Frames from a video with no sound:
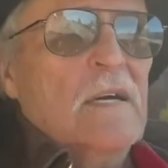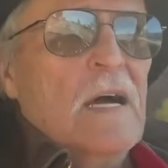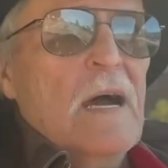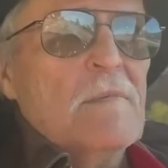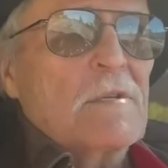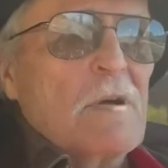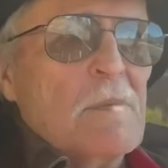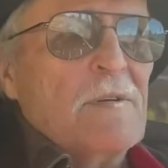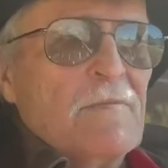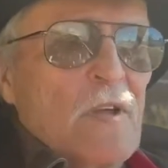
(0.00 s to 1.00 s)
I'm the
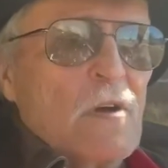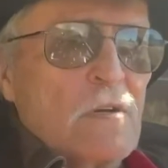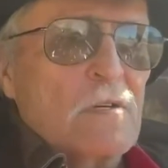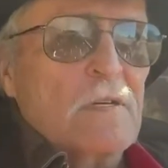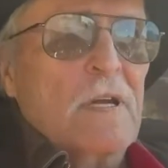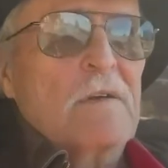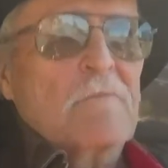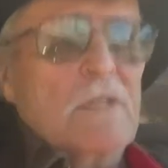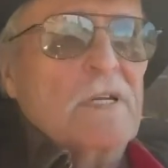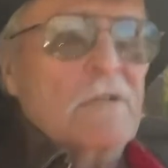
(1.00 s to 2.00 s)
Grumpy Vlogger, and I'm
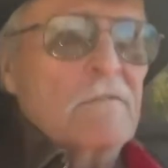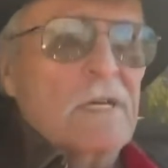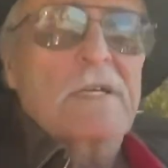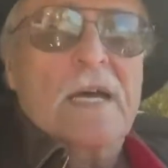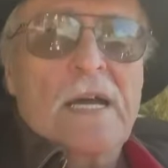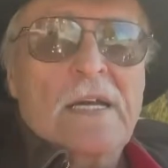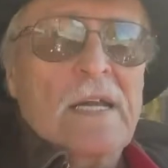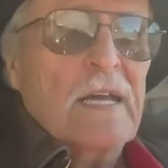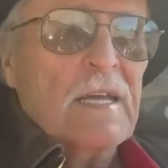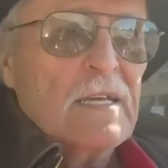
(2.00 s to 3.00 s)
running a red light,
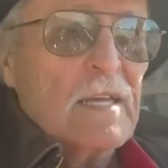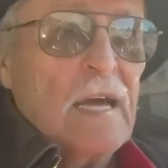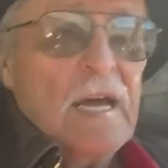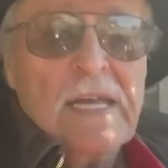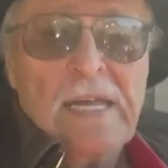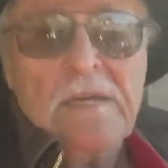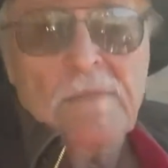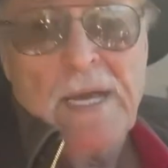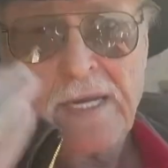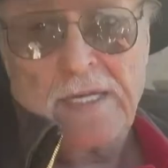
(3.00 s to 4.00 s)
and I am
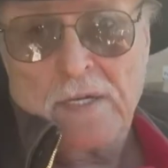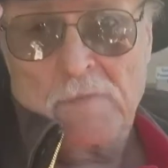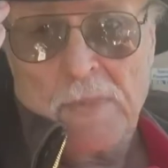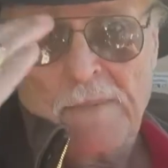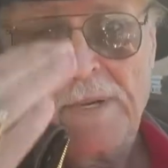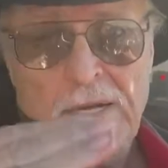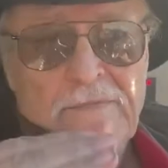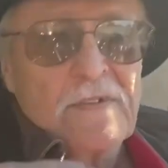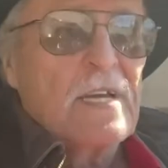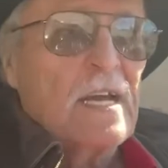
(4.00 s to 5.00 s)
out of here. Bye-bye
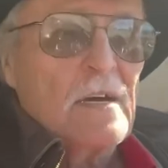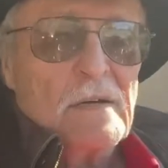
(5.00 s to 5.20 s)
for now.